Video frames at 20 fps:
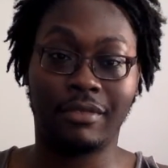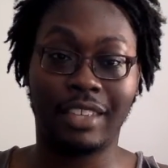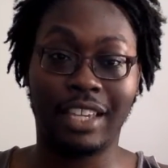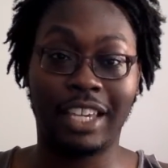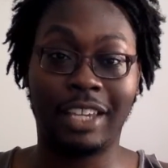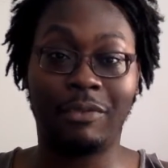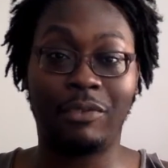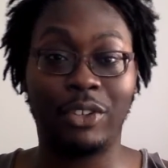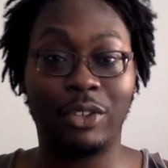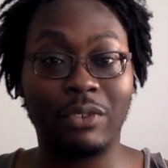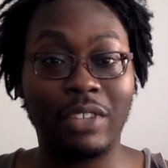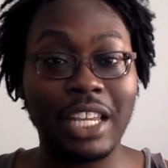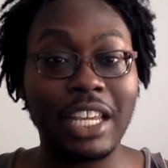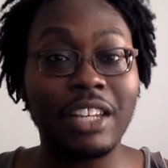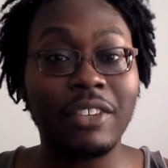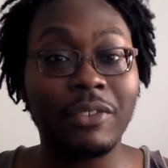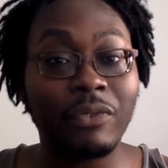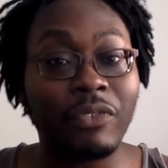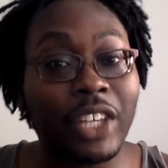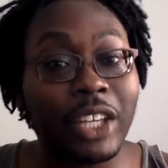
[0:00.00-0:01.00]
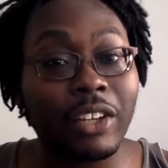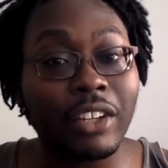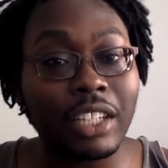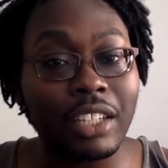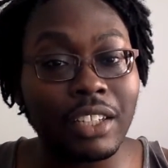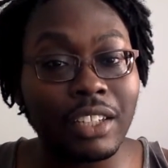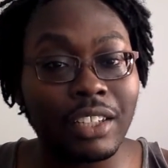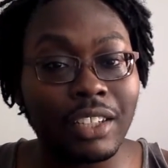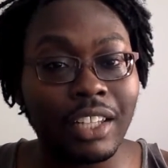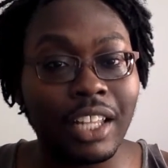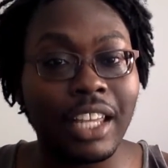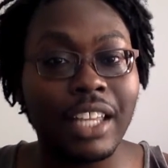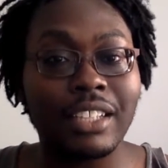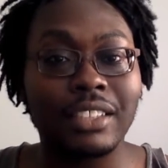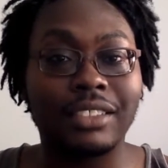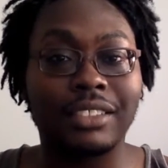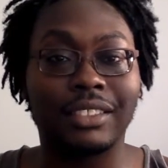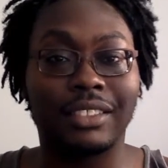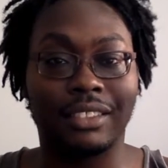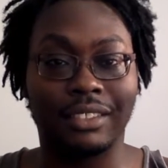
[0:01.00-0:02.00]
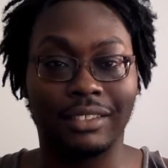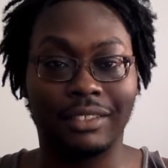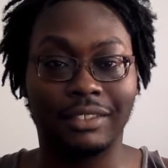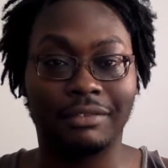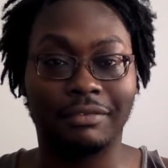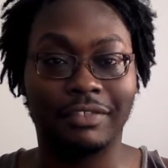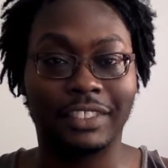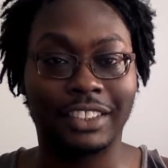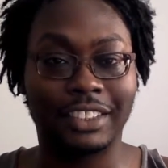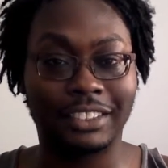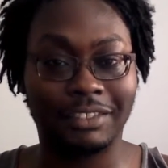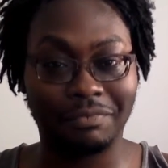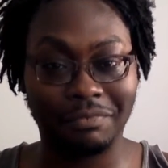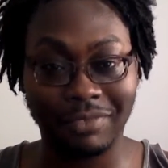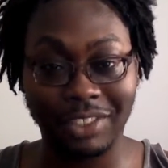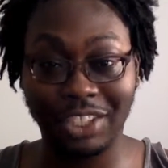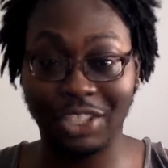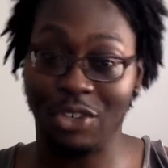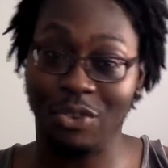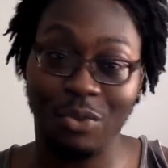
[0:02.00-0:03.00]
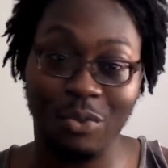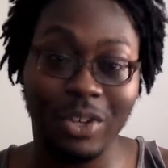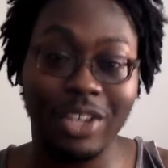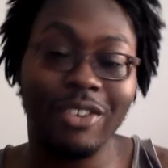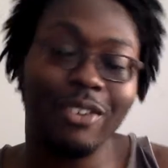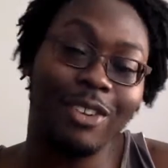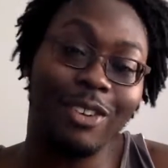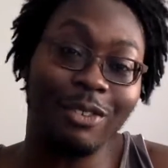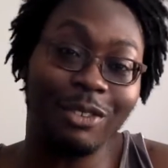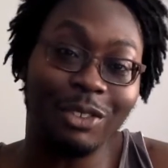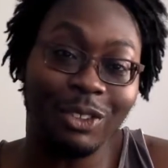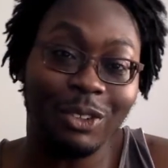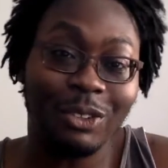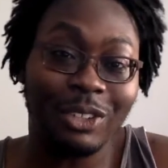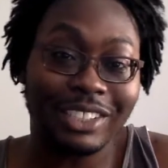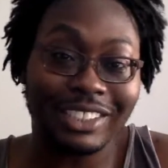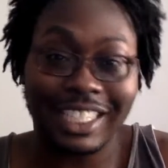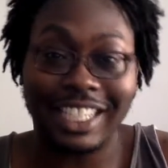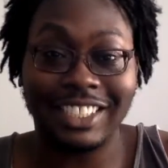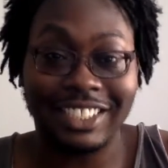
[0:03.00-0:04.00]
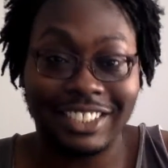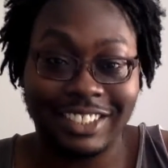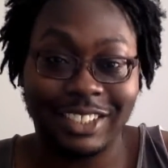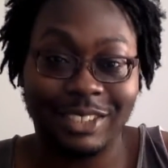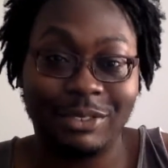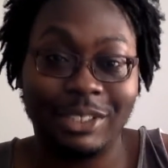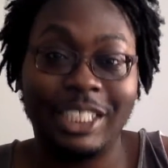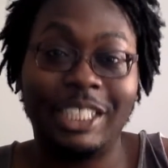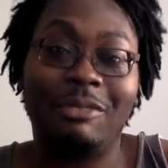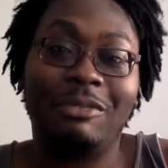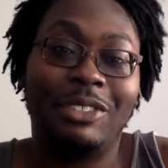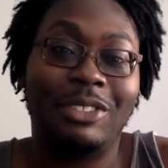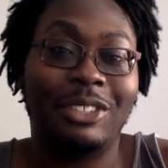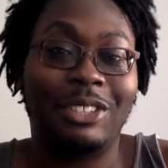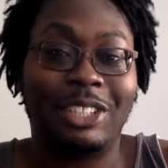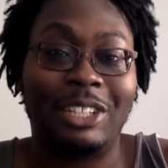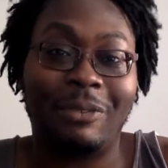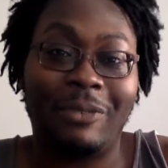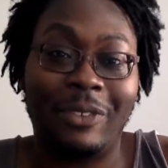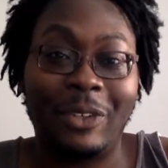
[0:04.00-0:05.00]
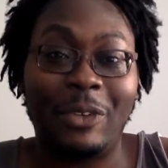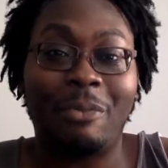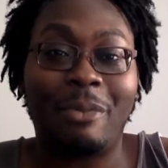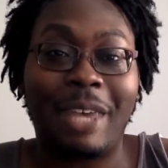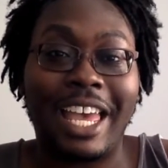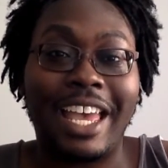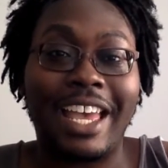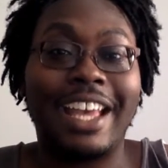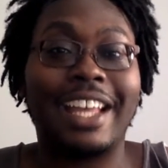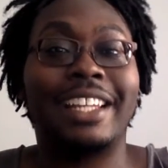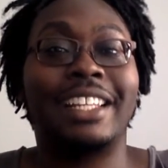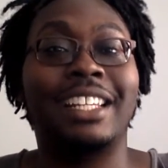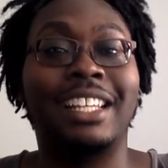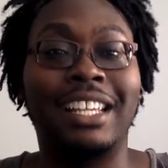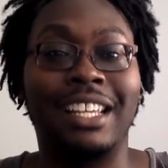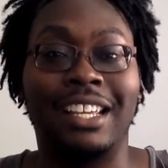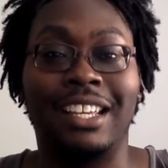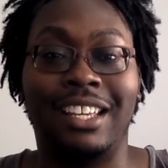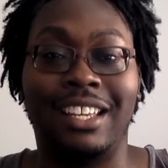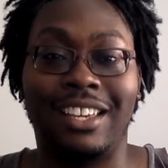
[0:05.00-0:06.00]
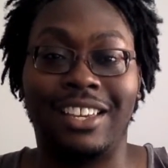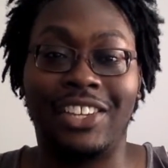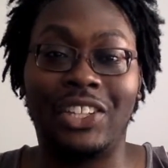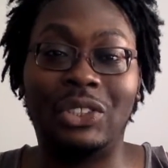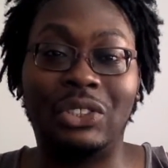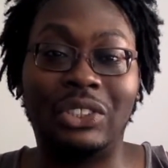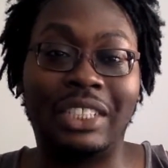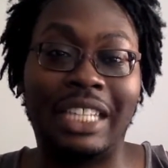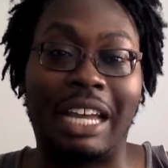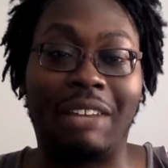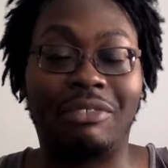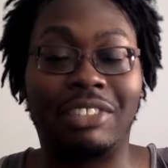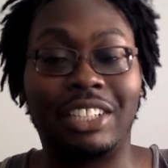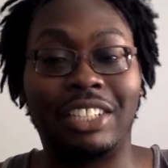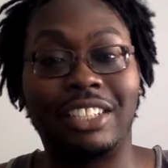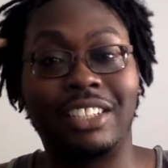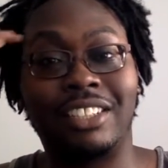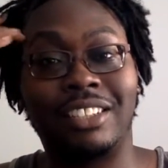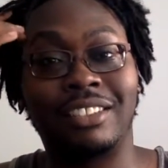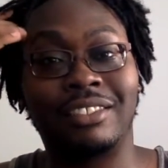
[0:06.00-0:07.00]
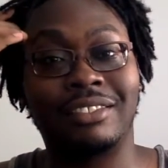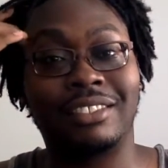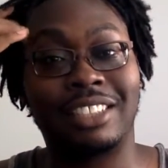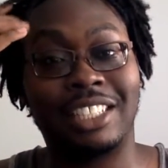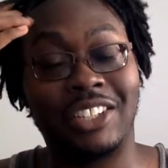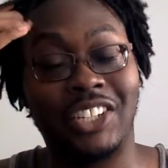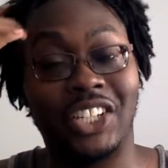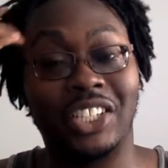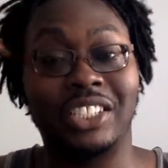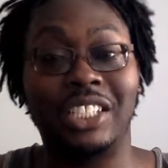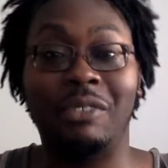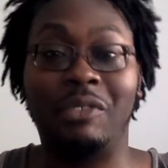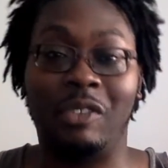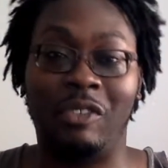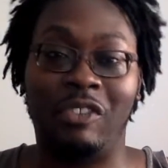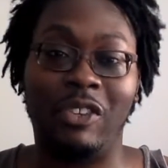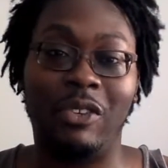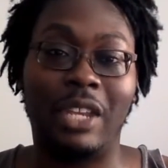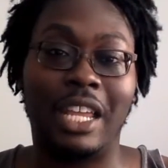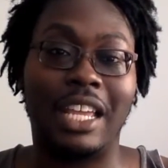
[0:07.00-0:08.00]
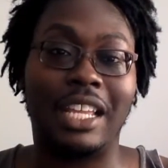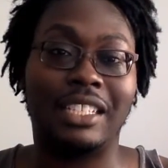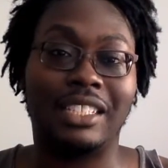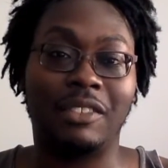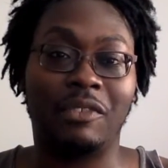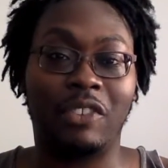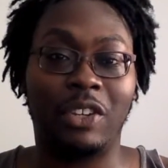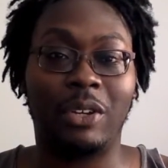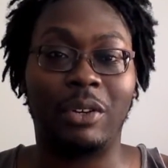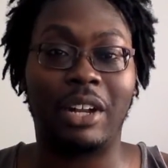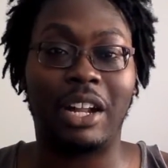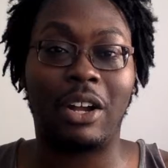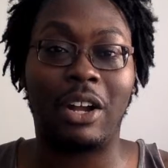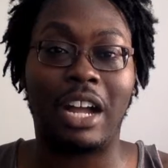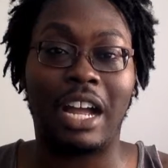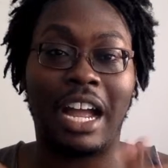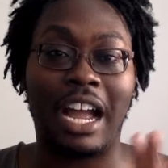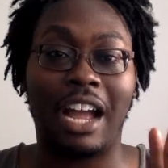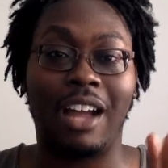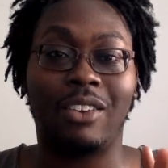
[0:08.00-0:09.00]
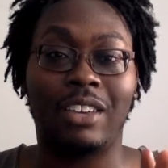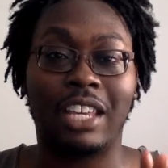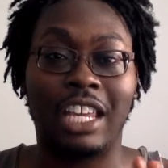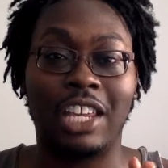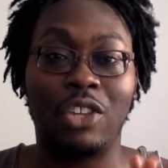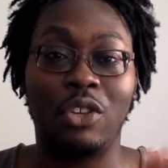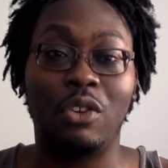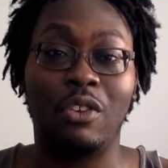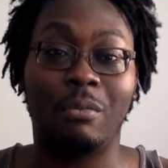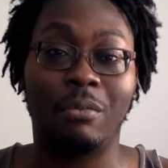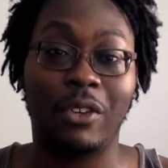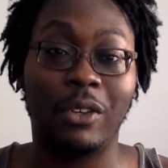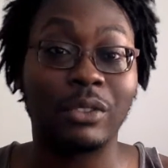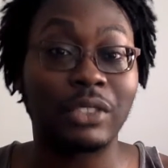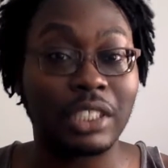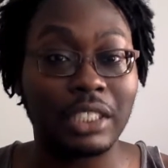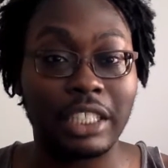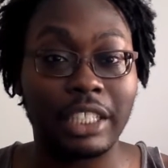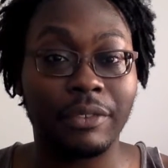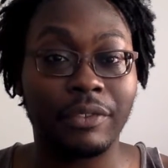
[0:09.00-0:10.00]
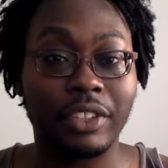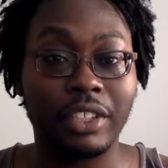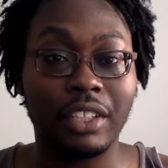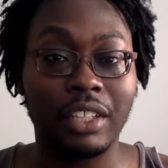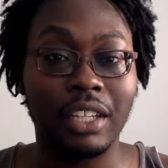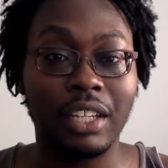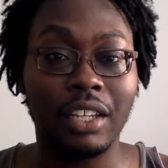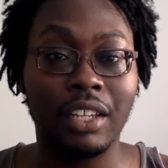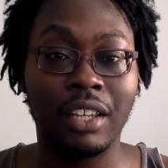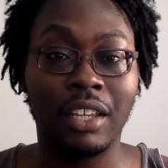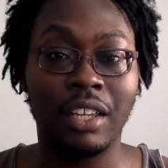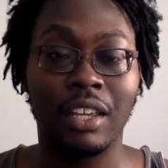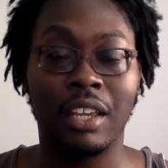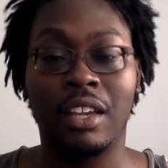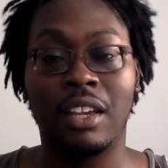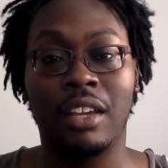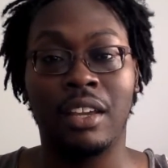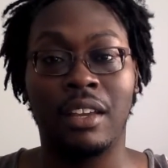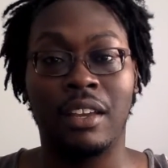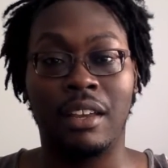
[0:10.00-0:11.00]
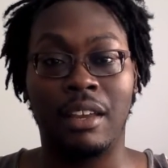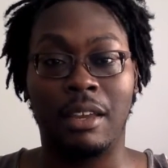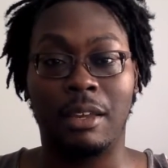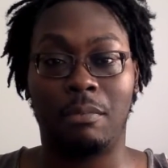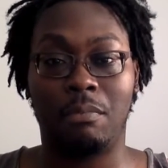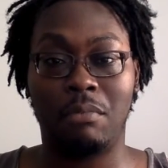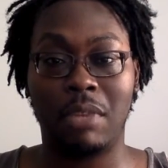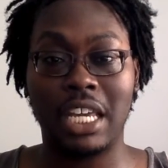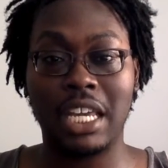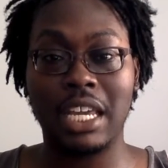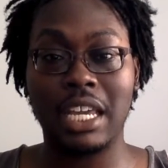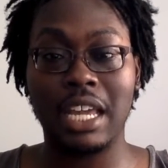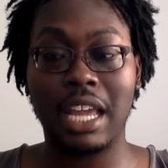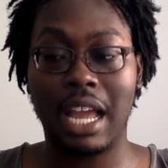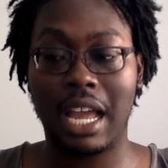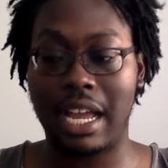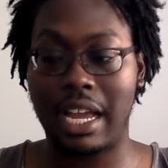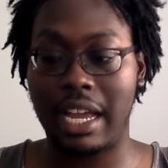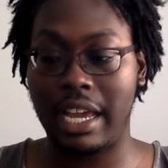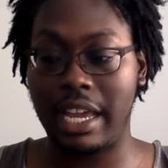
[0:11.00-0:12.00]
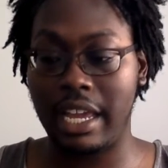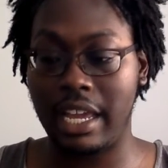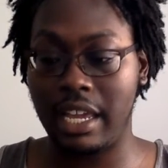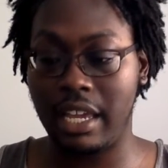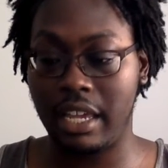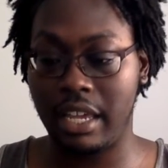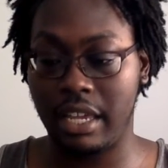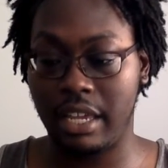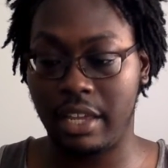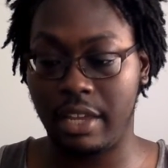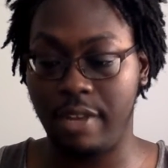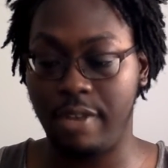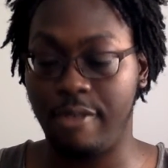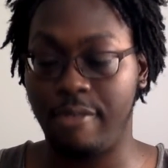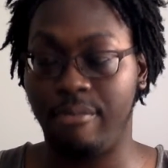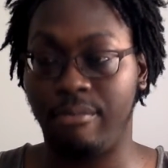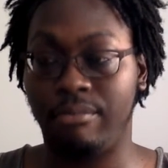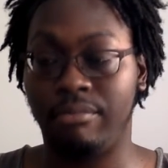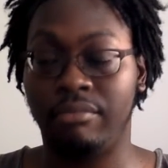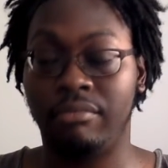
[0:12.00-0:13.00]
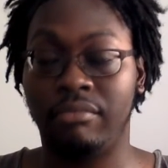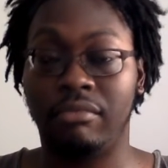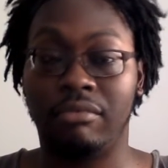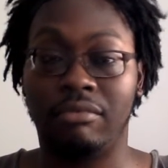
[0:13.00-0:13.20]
If you did fail NCLEX, you will go through the stages of grief. You're gonna feel bad, and you just have to give yourself a few days and figure out how can you approach it differently. Me, I am